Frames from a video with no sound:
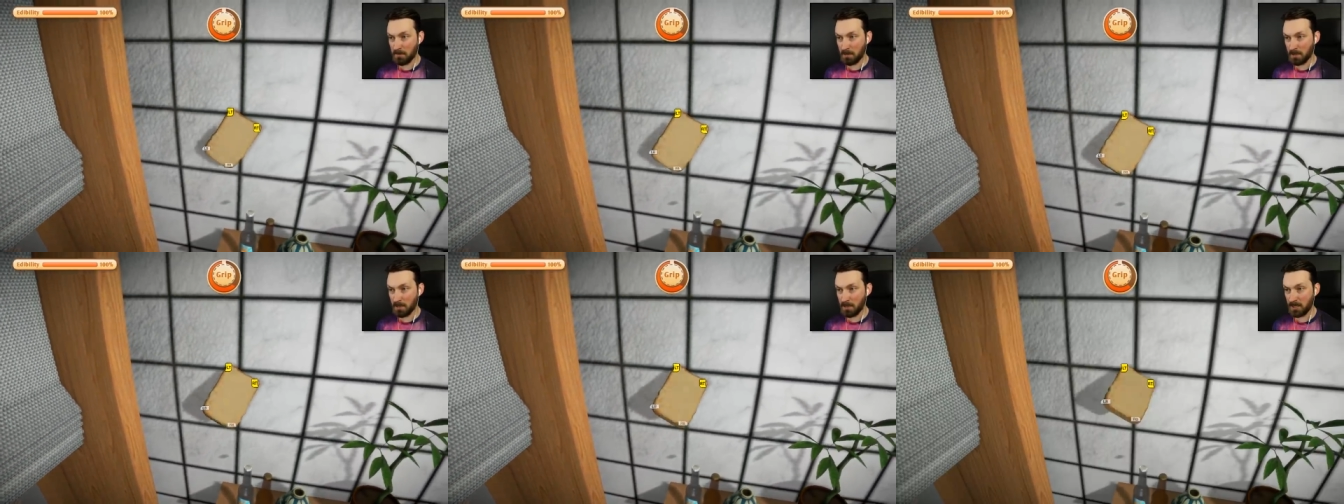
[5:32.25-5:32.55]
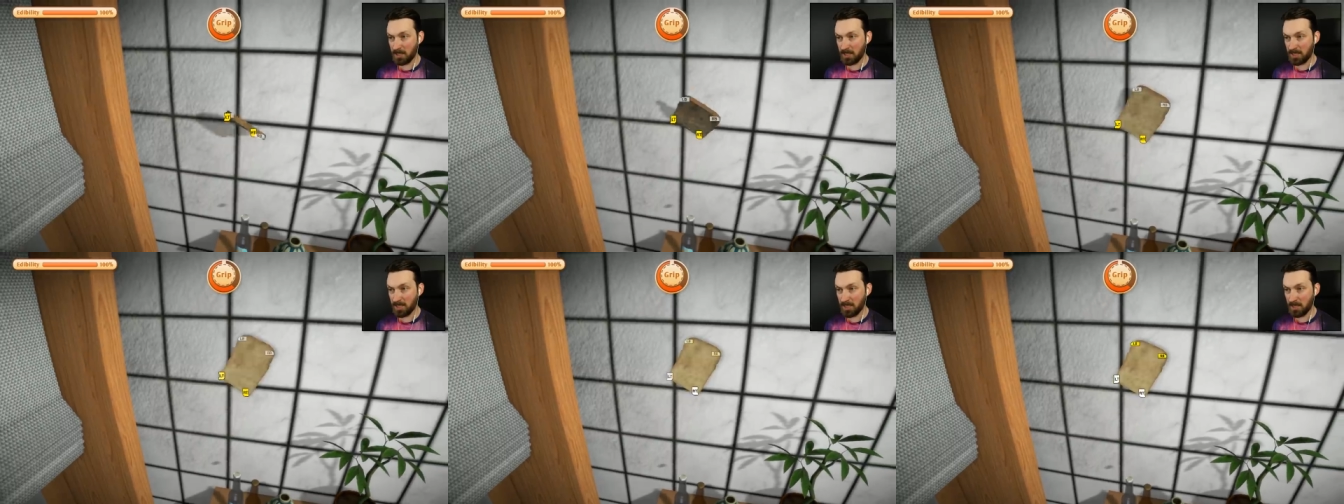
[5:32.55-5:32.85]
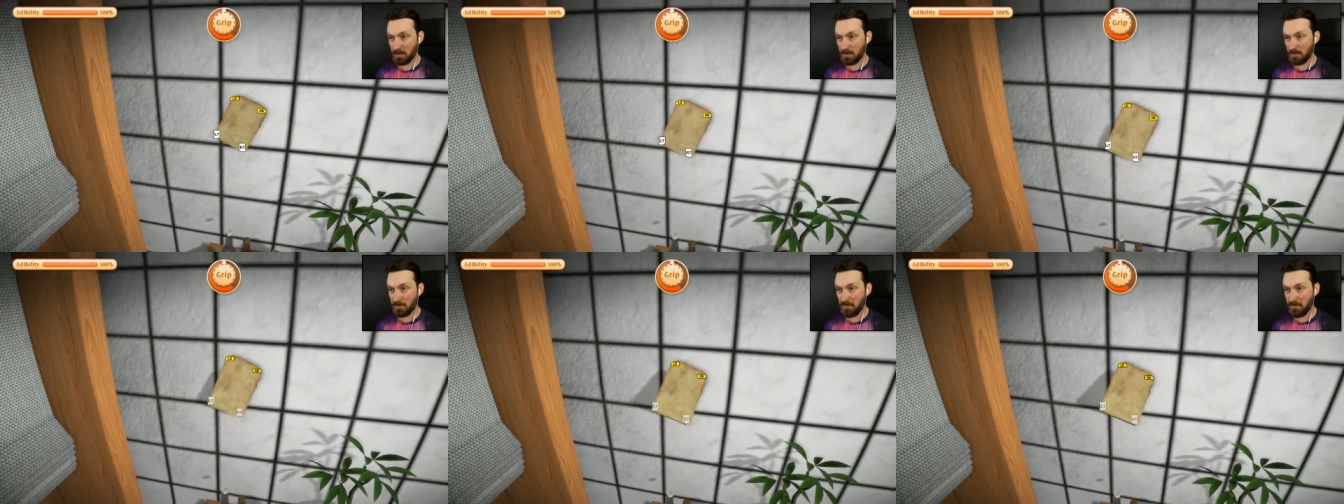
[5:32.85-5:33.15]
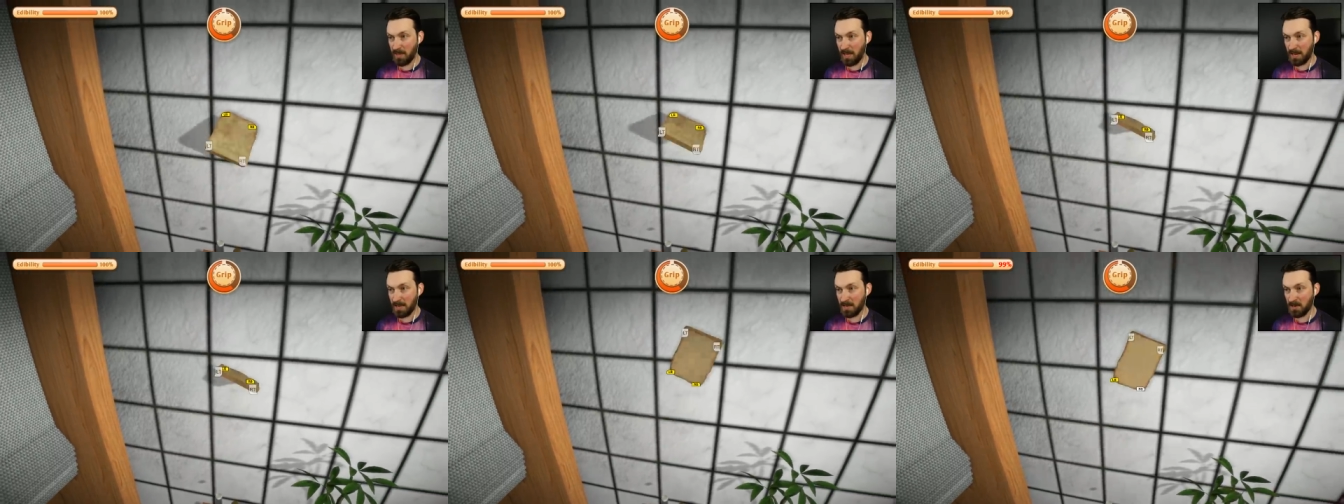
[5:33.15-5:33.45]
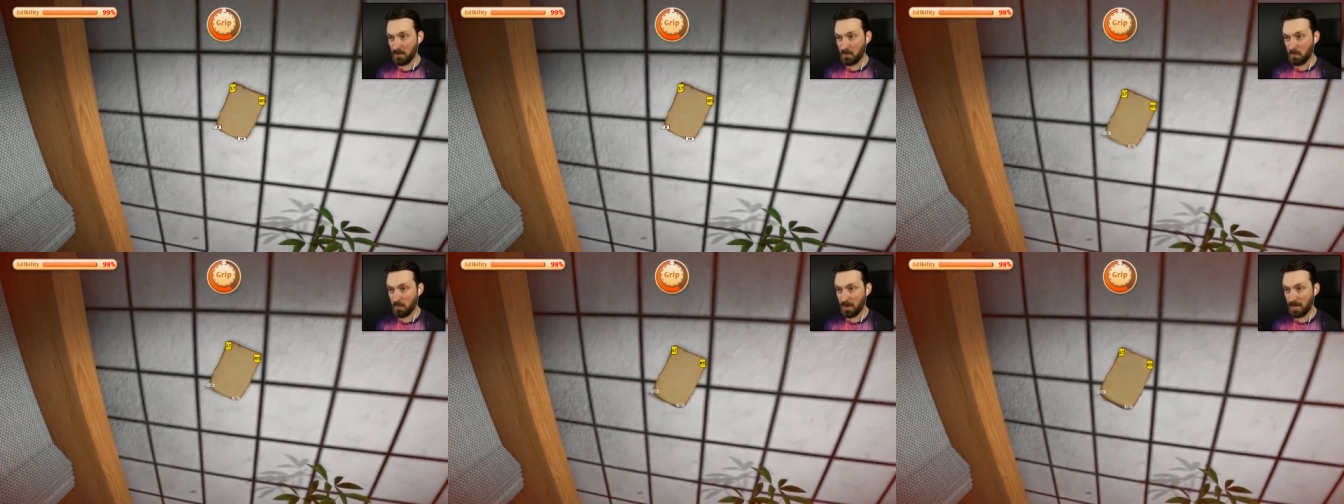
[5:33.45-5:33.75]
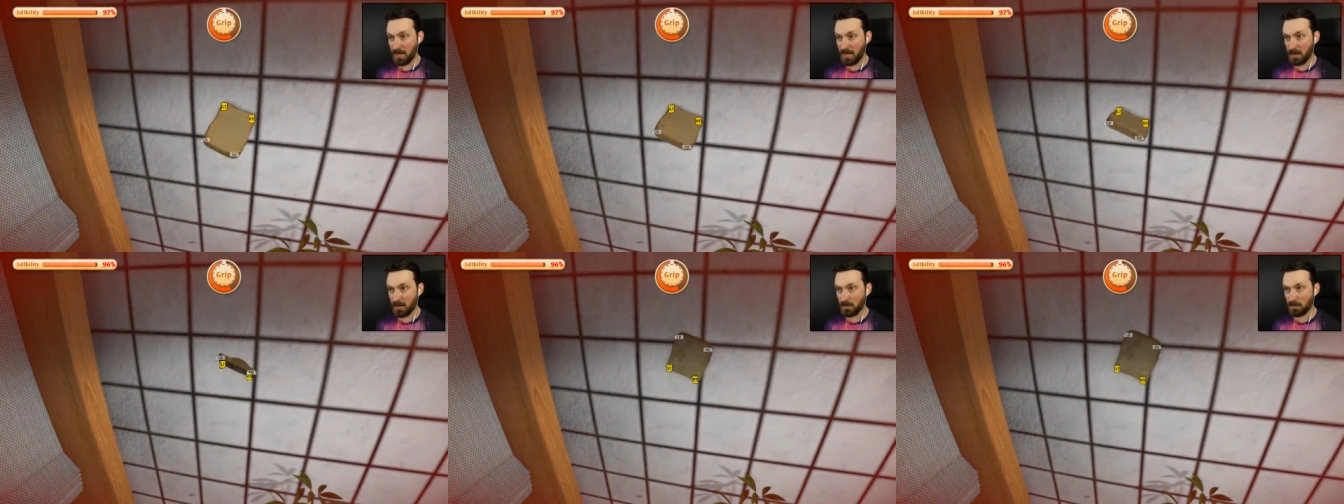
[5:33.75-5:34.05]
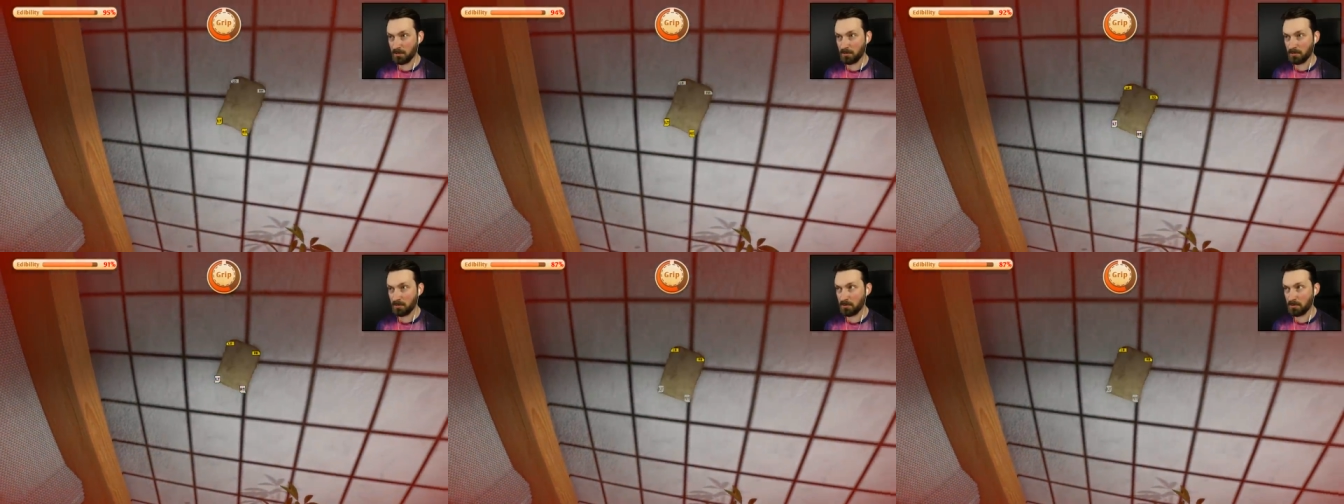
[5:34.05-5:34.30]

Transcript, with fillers: but until then, we are